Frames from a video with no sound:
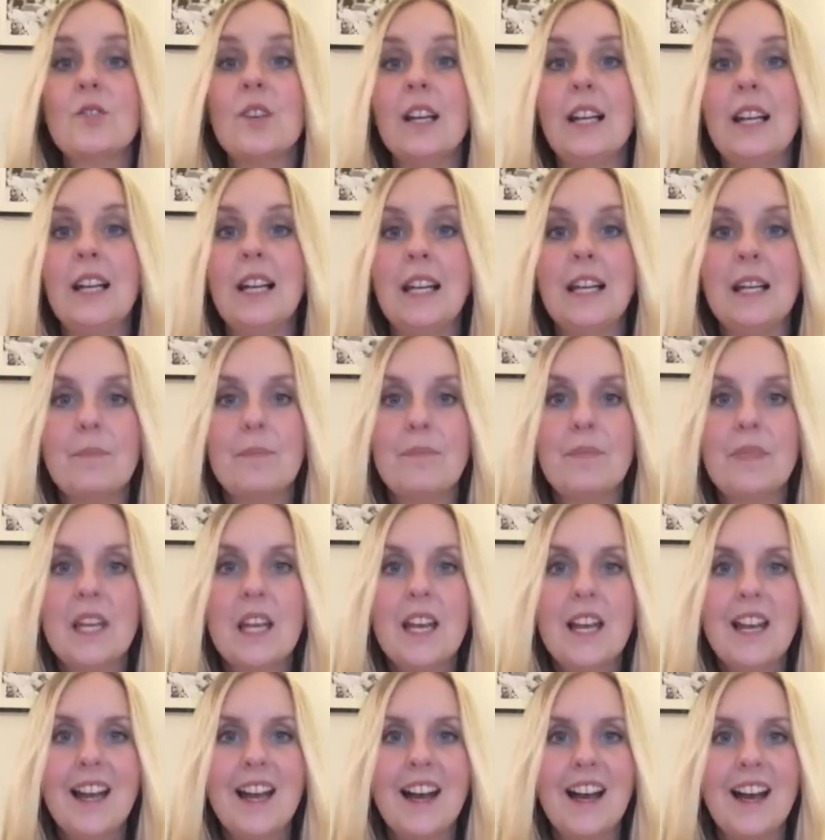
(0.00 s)
really.
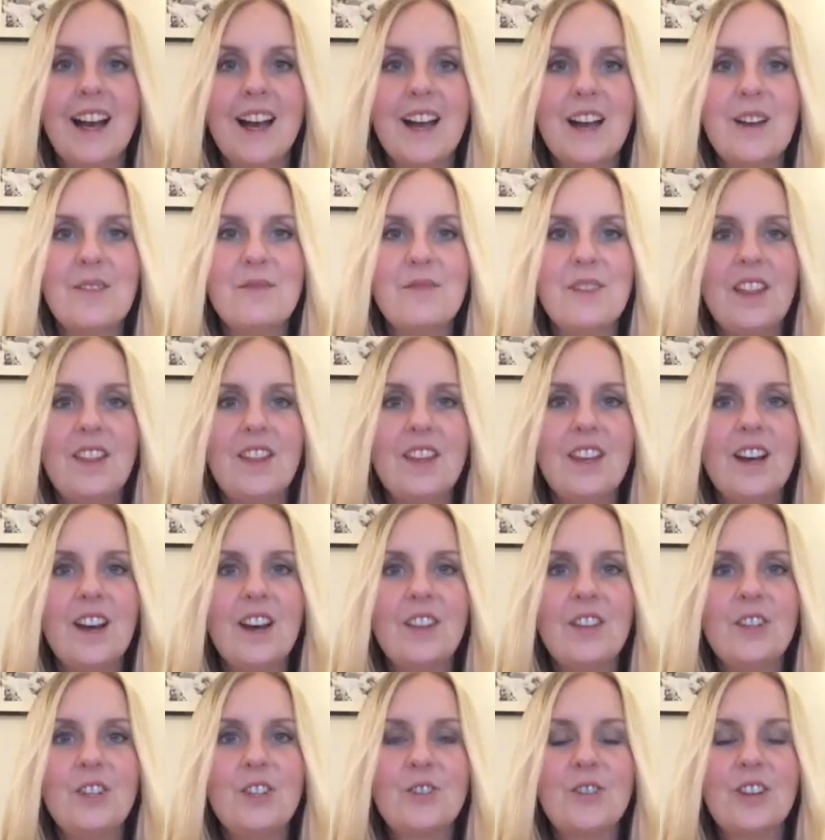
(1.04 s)
Um, the
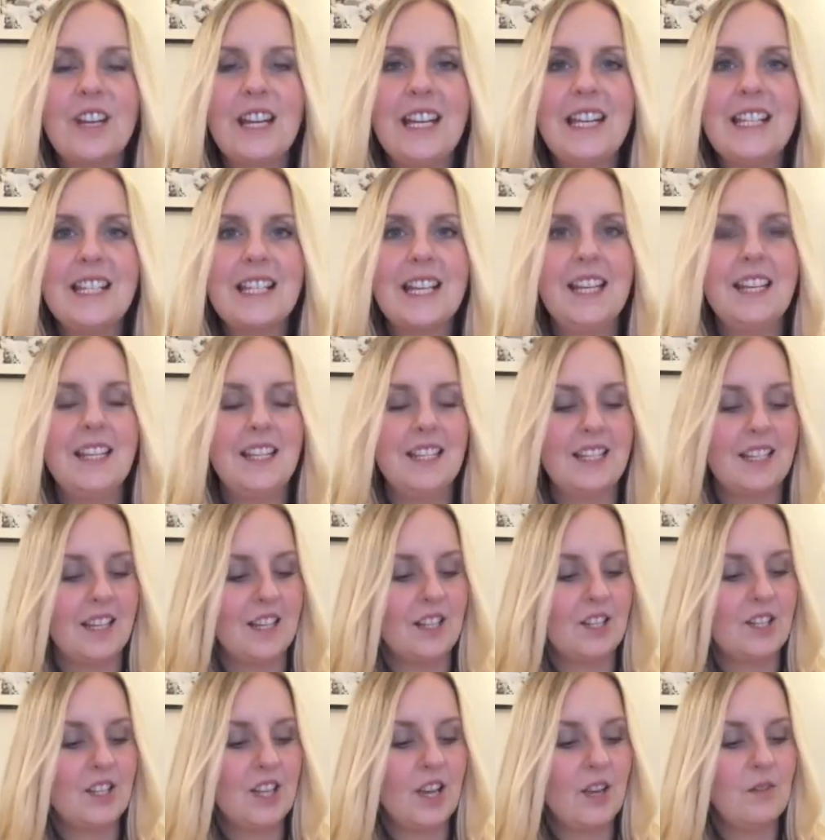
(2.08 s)
other trees,
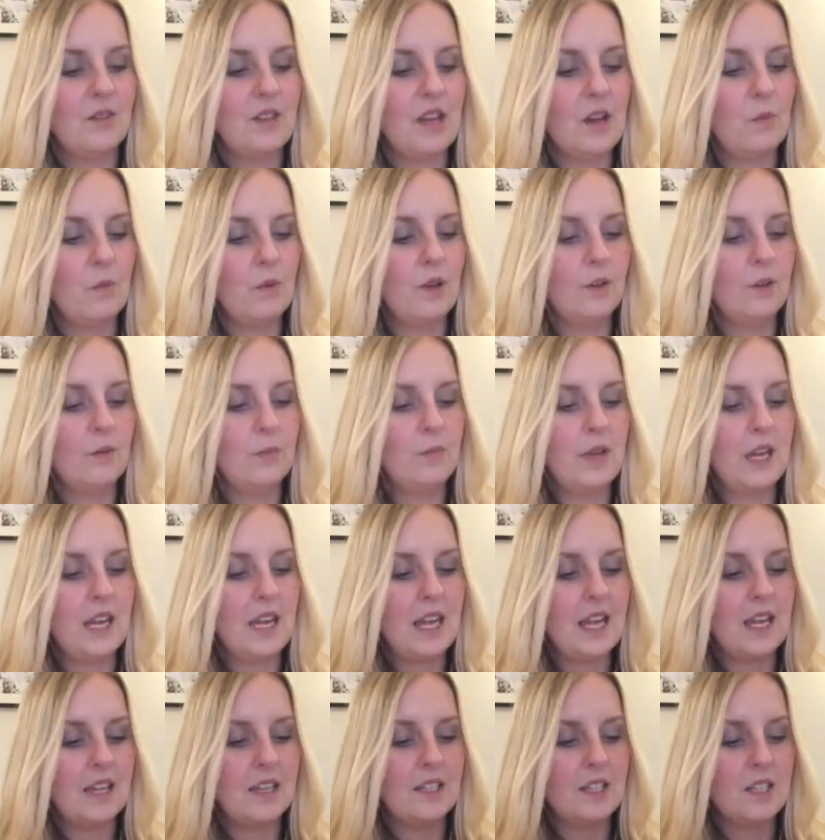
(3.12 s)
Linda, so there will
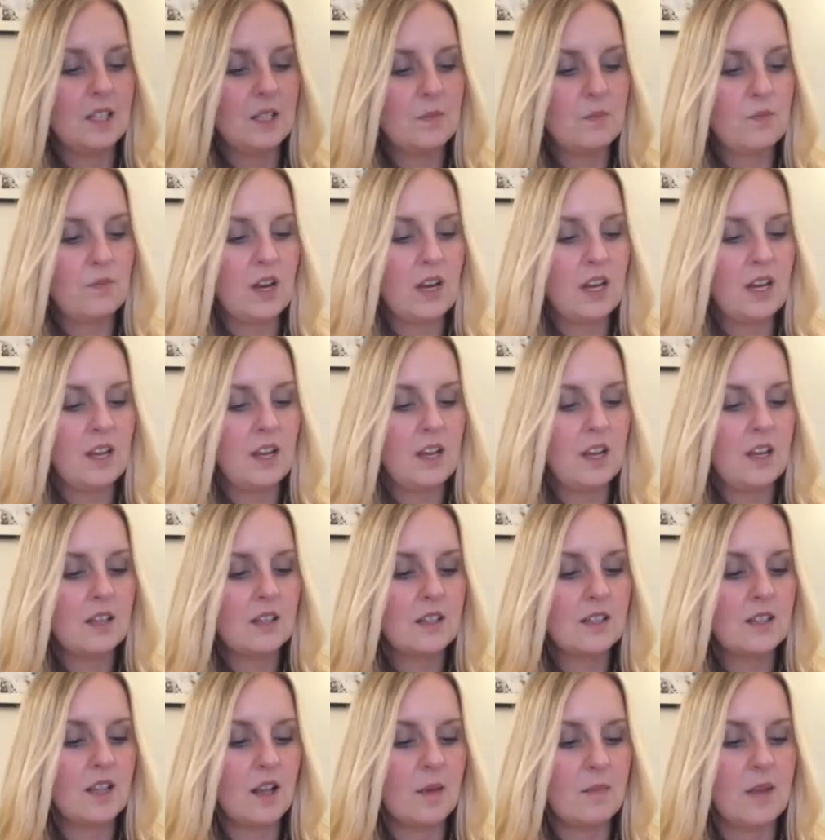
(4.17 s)
be a spring,
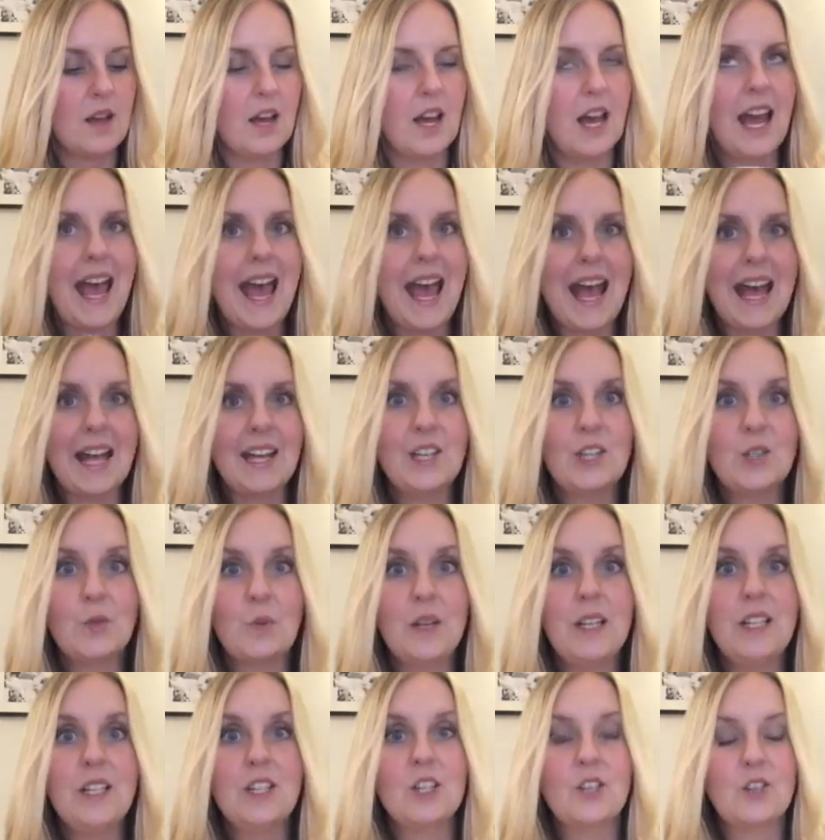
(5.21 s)
summer and
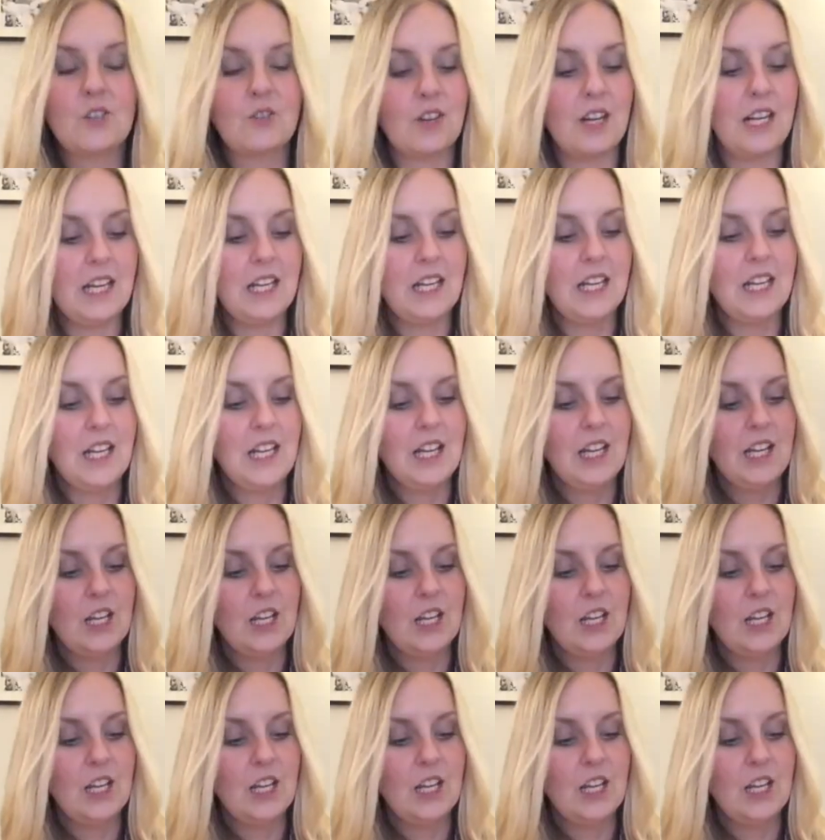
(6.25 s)
winter tree